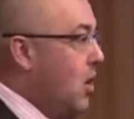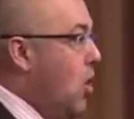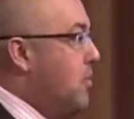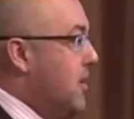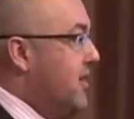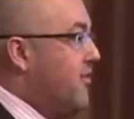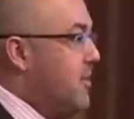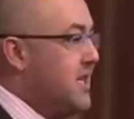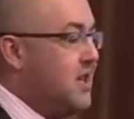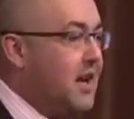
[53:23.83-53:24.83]
global
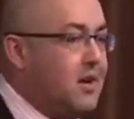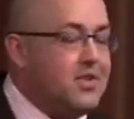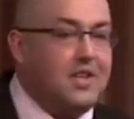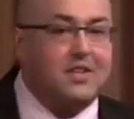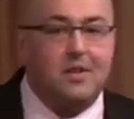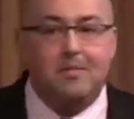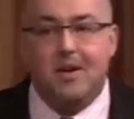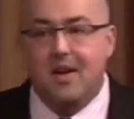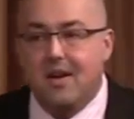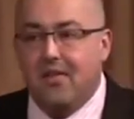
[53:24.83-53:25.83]
information ecosystem
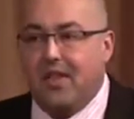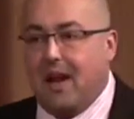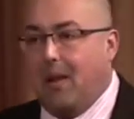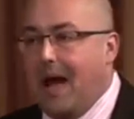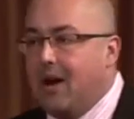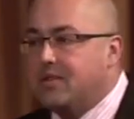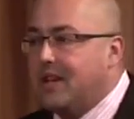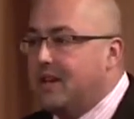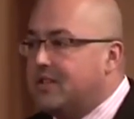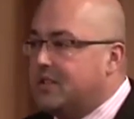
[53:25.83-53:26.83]
that allows
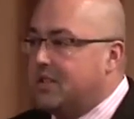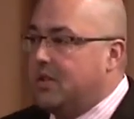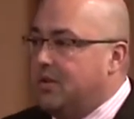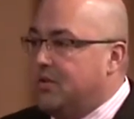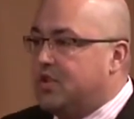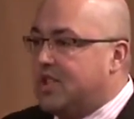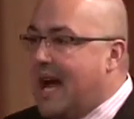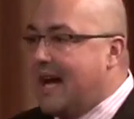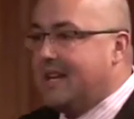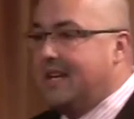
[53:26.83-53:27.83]
us to
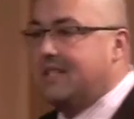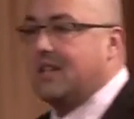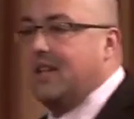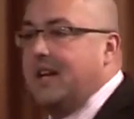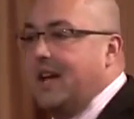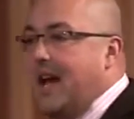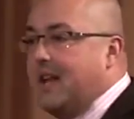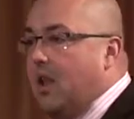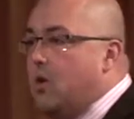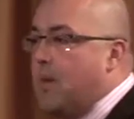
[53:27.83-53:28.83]
chat easily
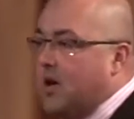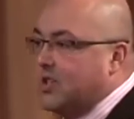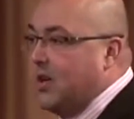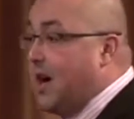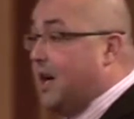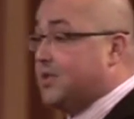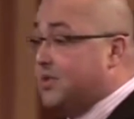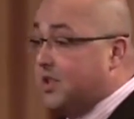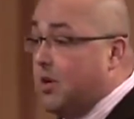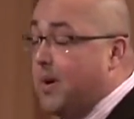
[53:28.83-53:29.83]
at low marginal cost
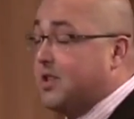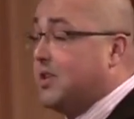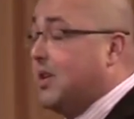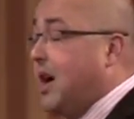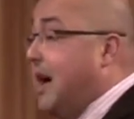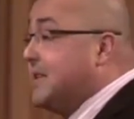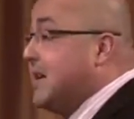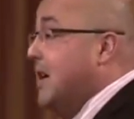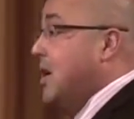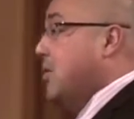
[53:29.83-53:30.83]
or zero marginal cost
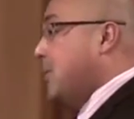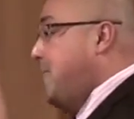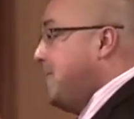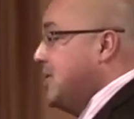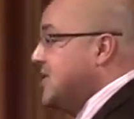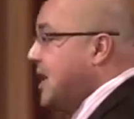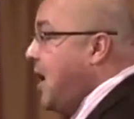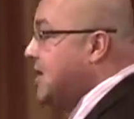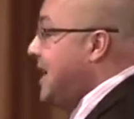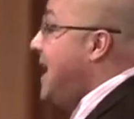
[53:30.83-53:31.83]
with people in
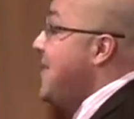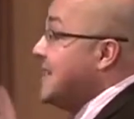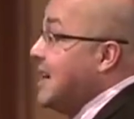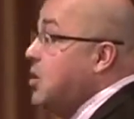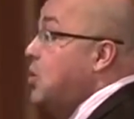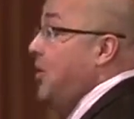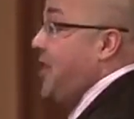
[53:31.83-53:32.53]
Jakarta, and that's a cool